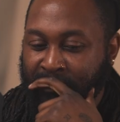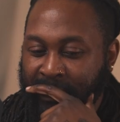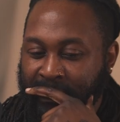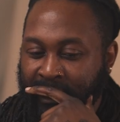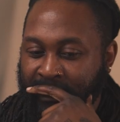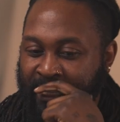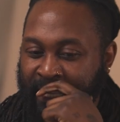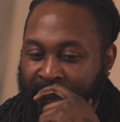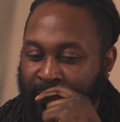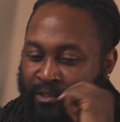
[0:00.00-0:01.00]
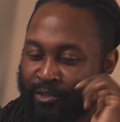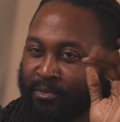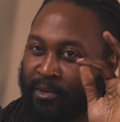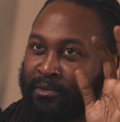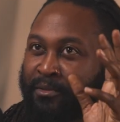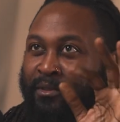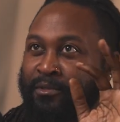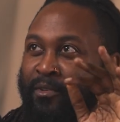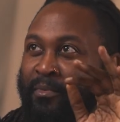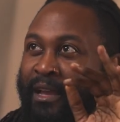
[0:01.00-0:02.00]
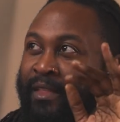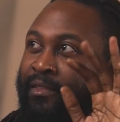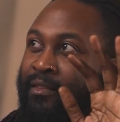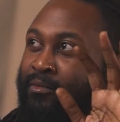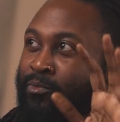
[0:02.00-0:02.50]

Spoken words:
my son and he kept going, stop. And